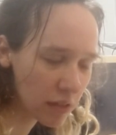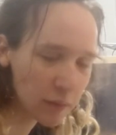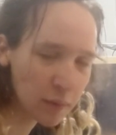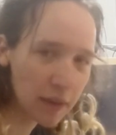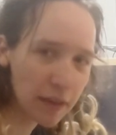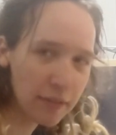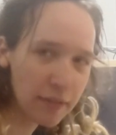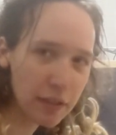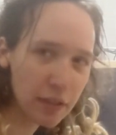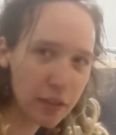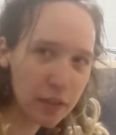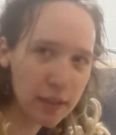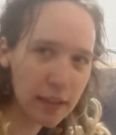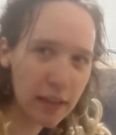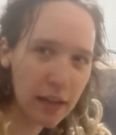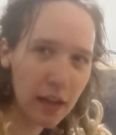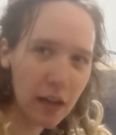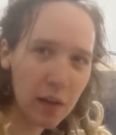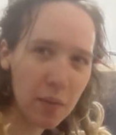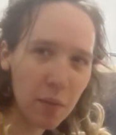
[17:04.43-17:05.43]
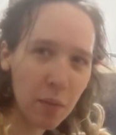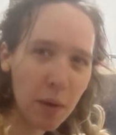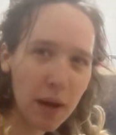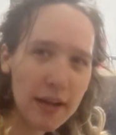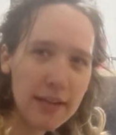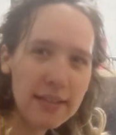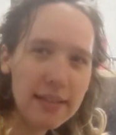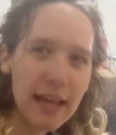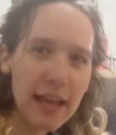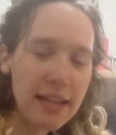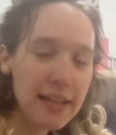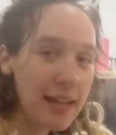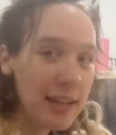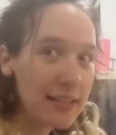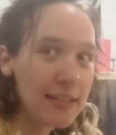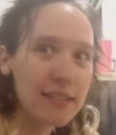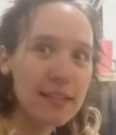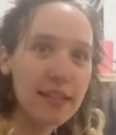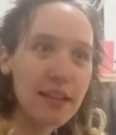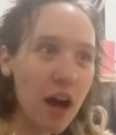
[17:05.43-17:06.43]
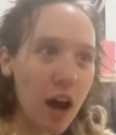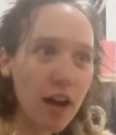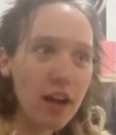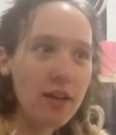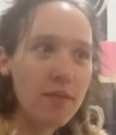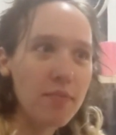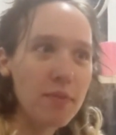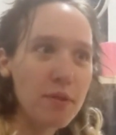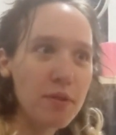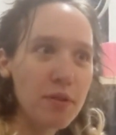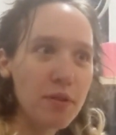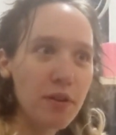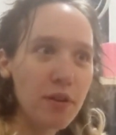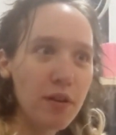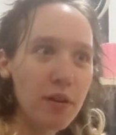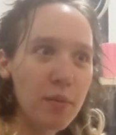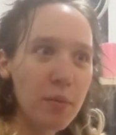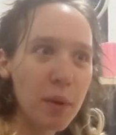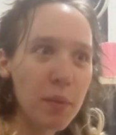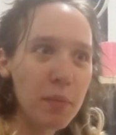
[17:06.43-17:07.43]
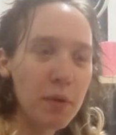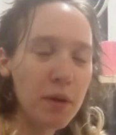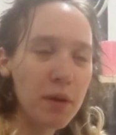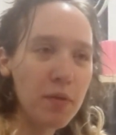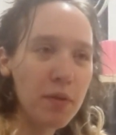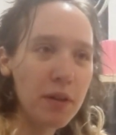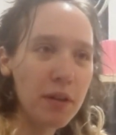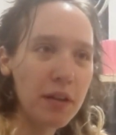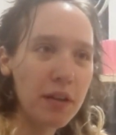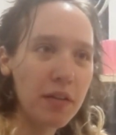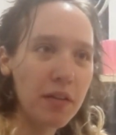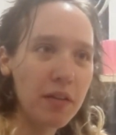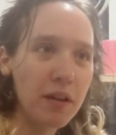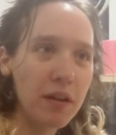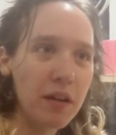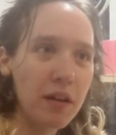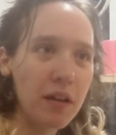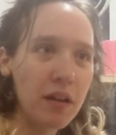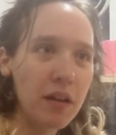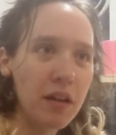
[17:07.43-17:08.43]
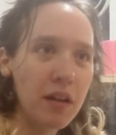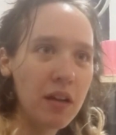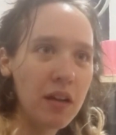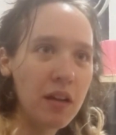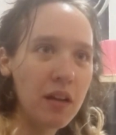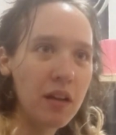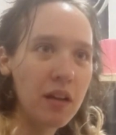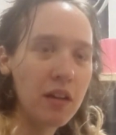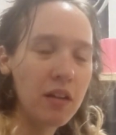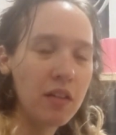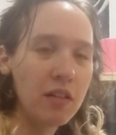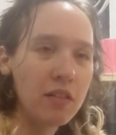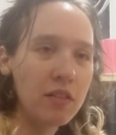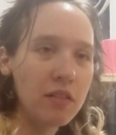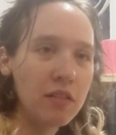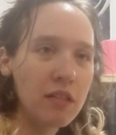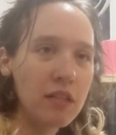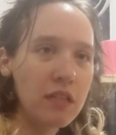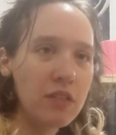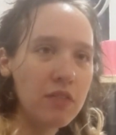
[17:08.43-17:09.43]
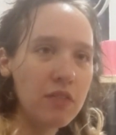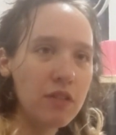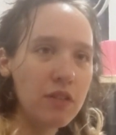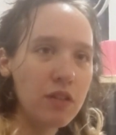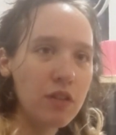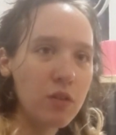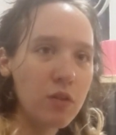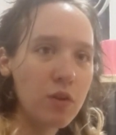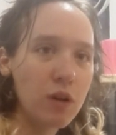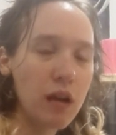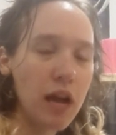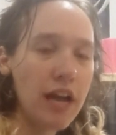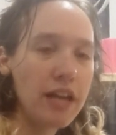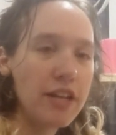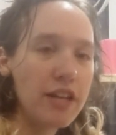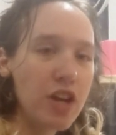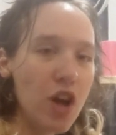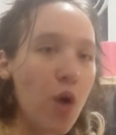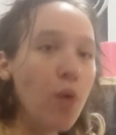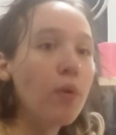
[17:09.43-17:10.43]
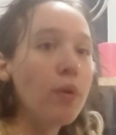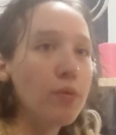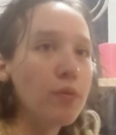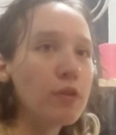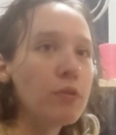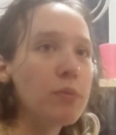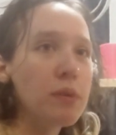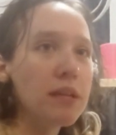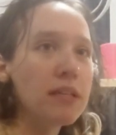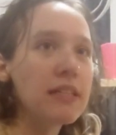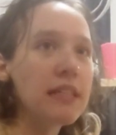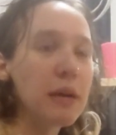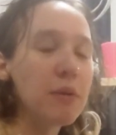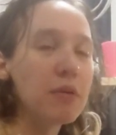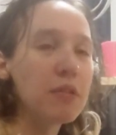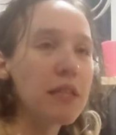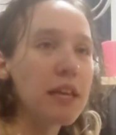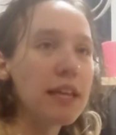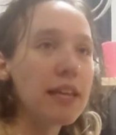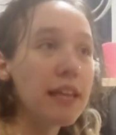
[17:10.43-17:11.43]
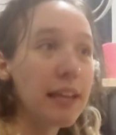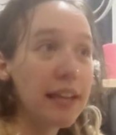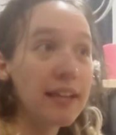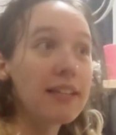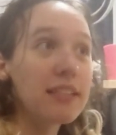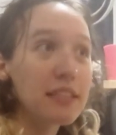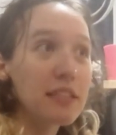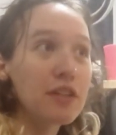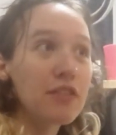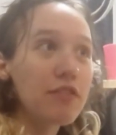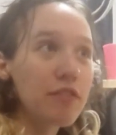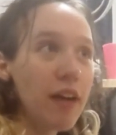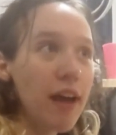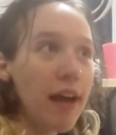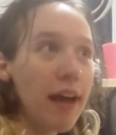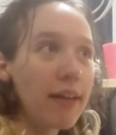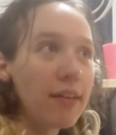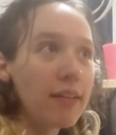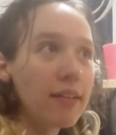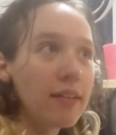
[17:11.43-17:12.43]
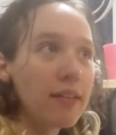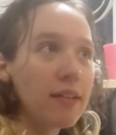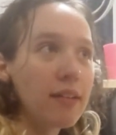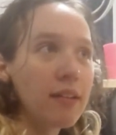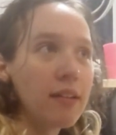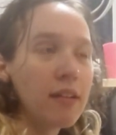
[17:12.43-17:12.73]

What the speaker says: I'm gonna have to look that up. Why is that? That does not compute at all in my brain right now. Fleet Foot Corps. I know it was because I was like, because they're fast.